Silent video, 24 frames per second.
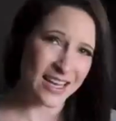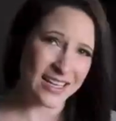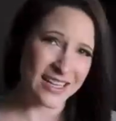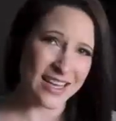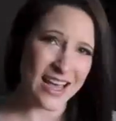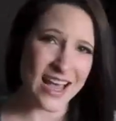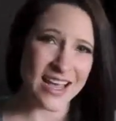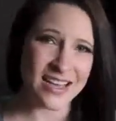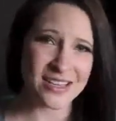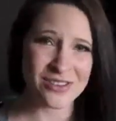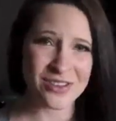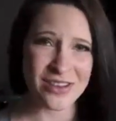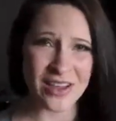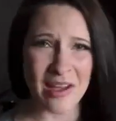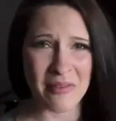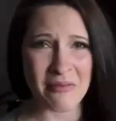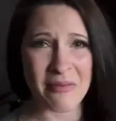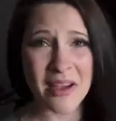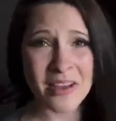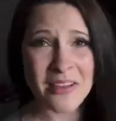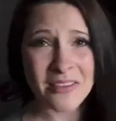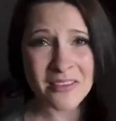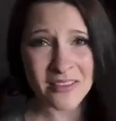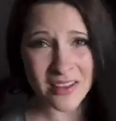Taiju
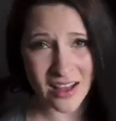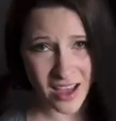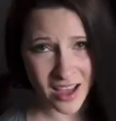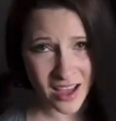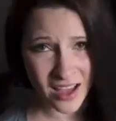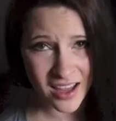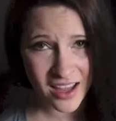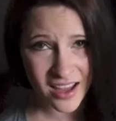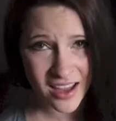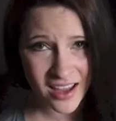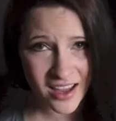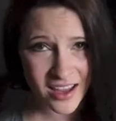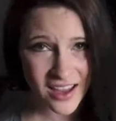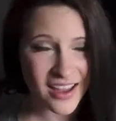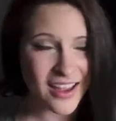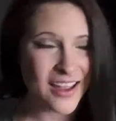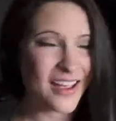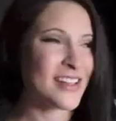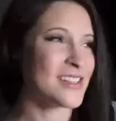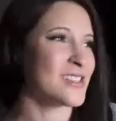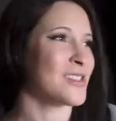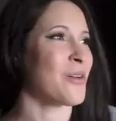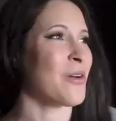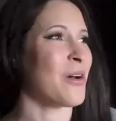yabaku nai?
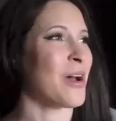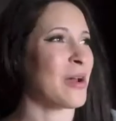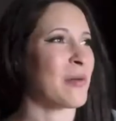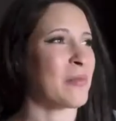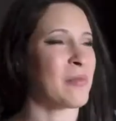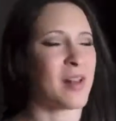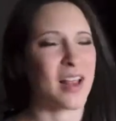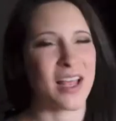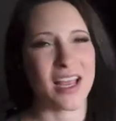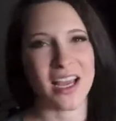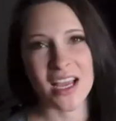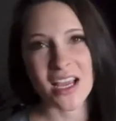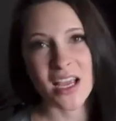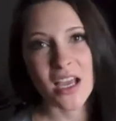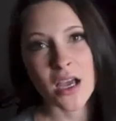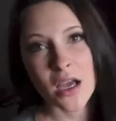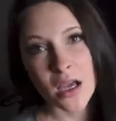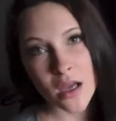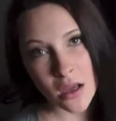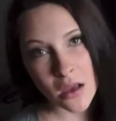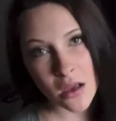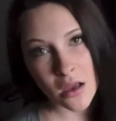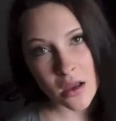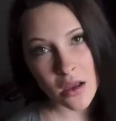So I'm like,
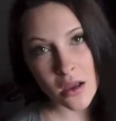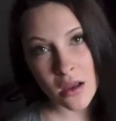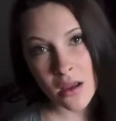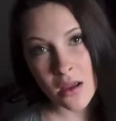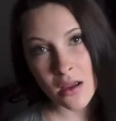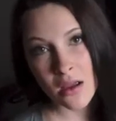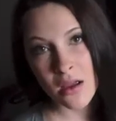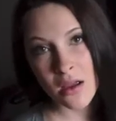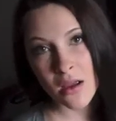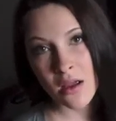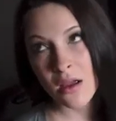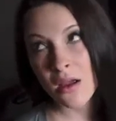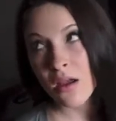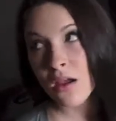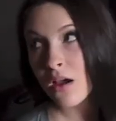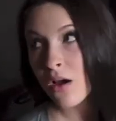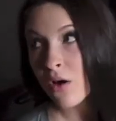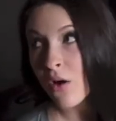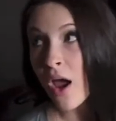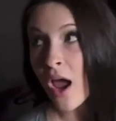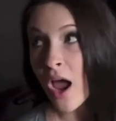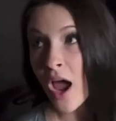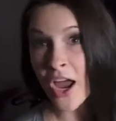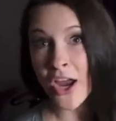
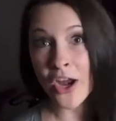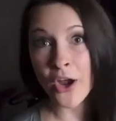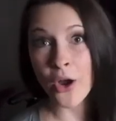Okay, I